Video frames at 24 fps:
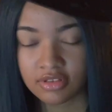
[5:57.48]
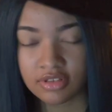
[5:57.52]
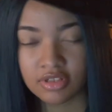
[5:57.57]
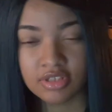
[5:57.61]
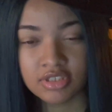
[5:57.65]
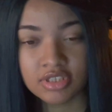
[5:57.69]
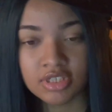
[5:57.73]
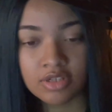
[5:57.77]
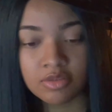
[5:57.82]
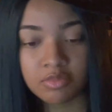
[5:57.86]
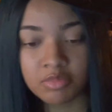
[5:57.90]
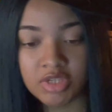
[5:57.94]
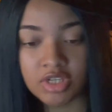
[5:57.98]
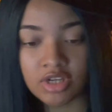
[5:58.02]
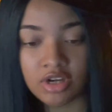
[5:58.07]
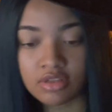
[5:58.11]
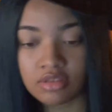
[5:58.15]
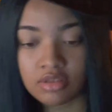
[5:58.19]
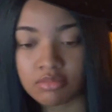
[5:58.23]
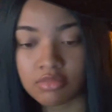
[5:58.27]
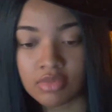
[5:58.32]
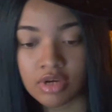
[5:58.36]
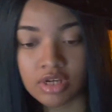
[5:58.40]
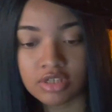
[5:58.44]
Let's go meet
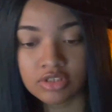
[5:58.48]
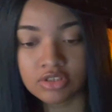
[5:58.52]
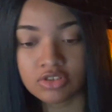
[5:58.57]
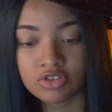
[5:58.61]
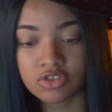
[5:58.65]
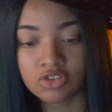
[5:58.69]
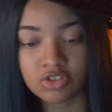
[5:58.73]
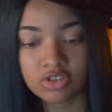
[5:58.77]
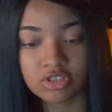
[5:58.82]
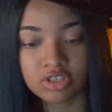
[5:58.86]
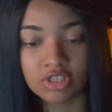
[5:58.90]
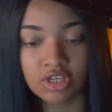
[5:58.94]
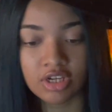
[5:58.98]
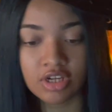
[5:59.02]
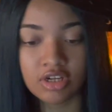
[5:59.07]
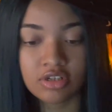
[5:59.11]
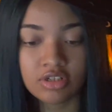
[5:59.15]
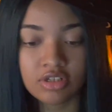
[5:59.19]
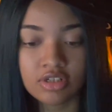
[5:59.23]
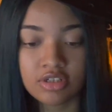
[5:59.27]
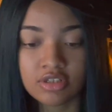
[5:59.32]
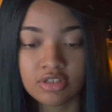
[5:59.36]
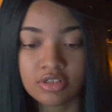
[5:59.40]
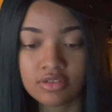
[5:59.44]
all the monsters you're
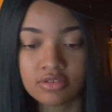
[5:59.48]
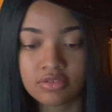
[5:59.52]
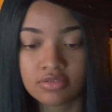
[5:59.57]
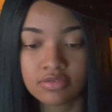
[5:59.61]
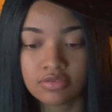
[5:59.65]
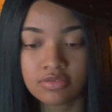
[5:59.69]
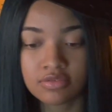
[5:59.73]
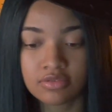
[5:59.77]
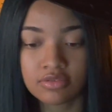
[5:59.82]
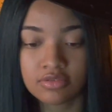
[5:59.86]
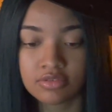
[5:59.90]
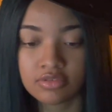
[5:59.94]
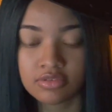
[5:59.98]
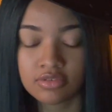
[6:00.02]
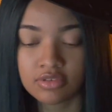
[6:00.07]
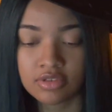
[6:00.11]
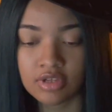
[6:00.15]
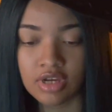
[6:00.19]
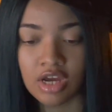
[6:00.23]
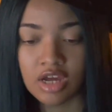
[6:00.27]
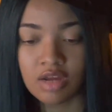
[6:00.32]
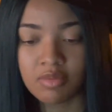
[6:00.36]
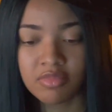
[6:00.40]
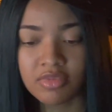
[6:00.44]
scared of.
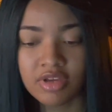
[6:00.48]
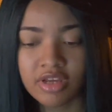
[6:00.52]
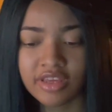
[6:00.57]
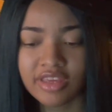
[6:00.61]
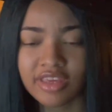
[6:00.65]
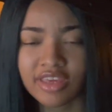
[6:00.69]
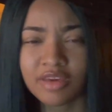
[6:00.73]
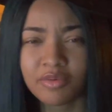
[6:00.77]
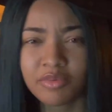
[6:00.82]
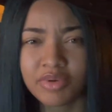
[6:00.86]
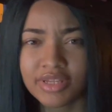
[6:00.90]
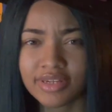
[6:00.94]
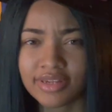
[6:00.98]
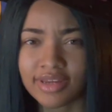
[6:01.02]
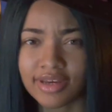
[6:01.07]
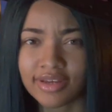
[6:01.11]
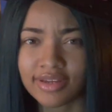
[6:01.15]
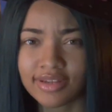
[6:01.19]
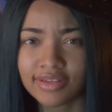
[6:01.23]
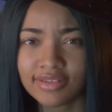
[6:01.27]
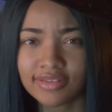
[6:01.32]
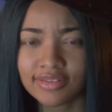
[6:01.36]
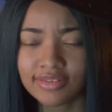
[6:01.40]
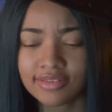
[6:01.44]
I'm like, can we
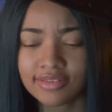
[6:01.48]
not?